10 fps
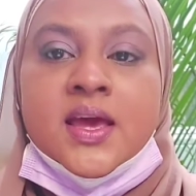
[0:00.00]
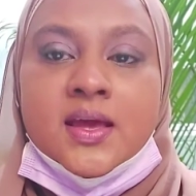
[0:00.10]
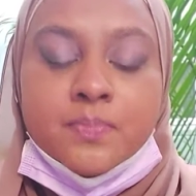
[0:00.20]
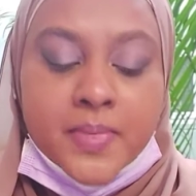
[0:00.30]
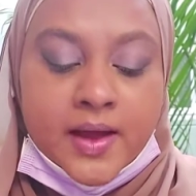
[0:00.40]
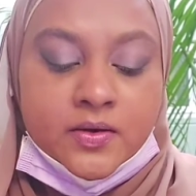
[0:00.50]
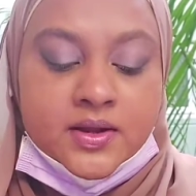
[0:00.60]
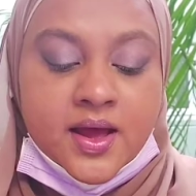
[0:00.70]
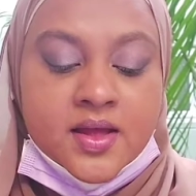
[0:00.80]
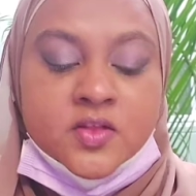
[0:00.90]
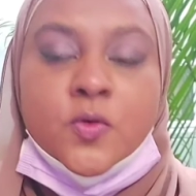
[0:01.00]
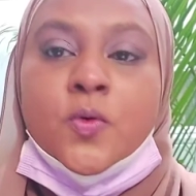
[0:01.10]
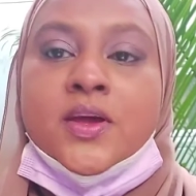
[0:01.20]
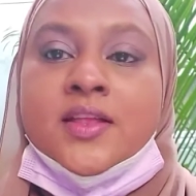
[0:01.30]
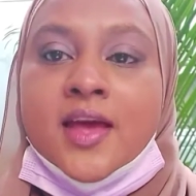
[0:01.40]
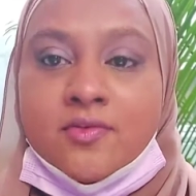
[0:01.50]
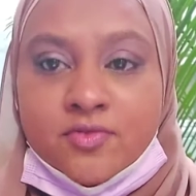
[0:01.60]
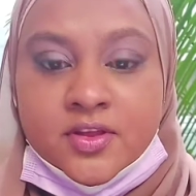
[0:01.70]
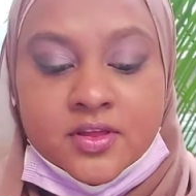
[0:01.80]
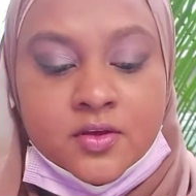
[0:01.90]
in paradise, or in
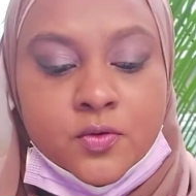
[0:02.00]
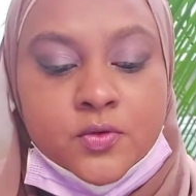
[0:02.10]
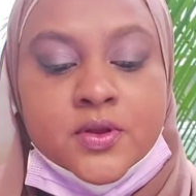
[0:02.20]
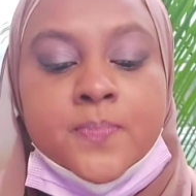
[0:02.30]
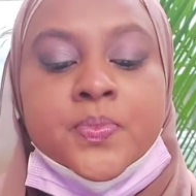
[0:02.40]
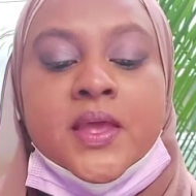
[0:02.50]
everything good.